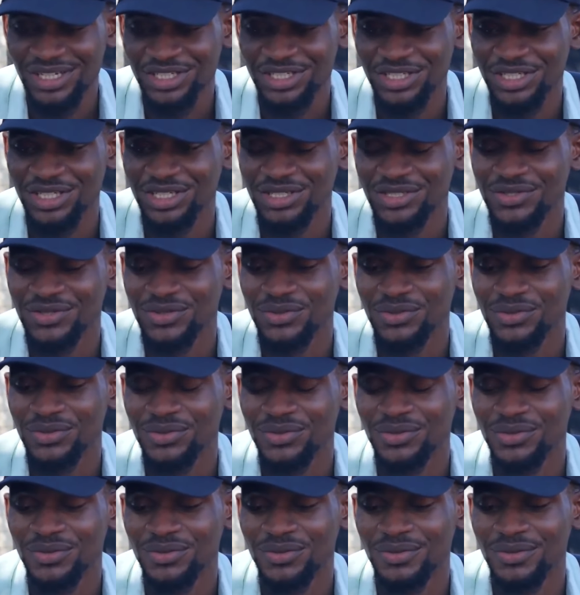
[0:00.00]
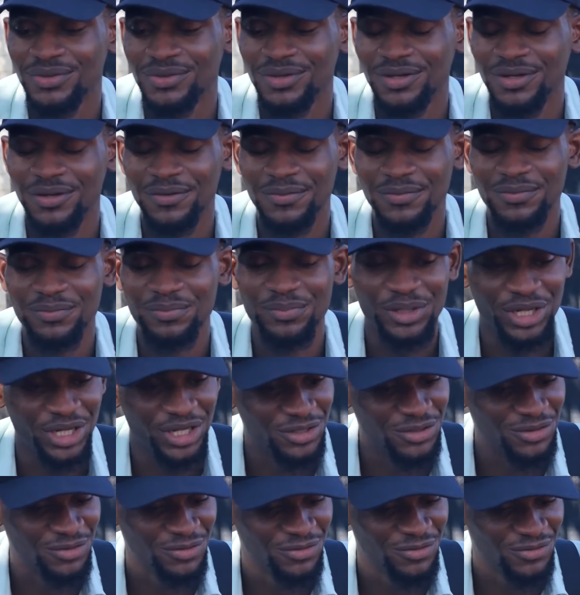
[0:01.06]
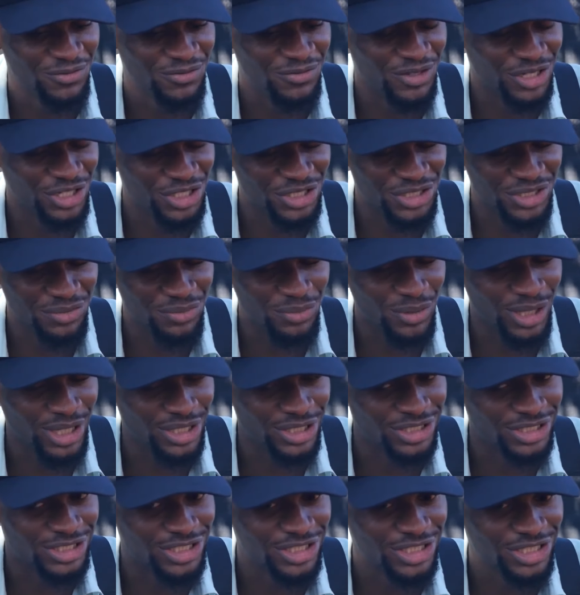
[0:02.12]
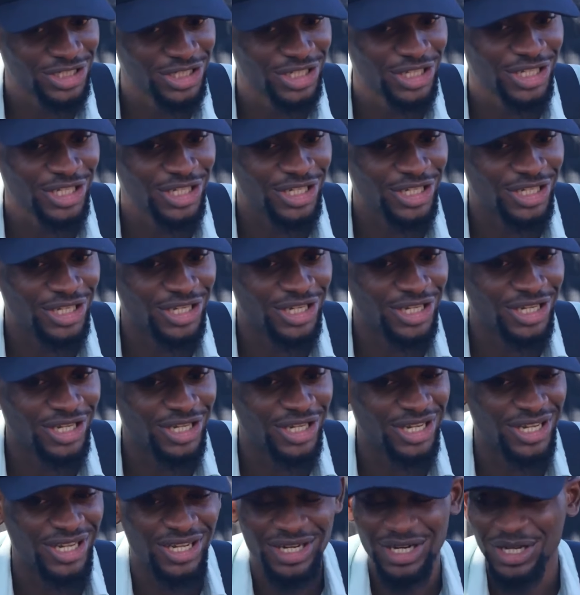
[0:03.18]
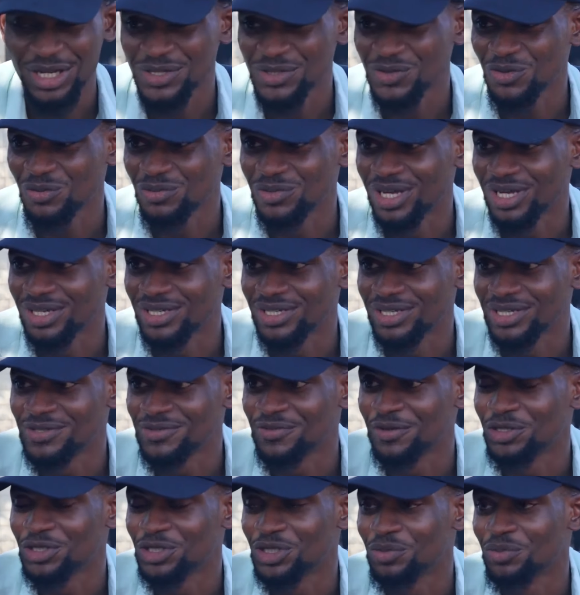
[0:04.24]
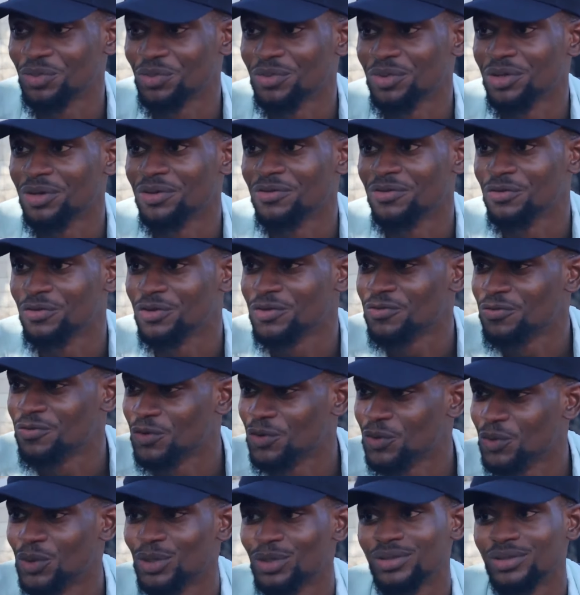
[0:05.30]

Cheers to begin of friendship, and let's hope that this friendship will be a fruitful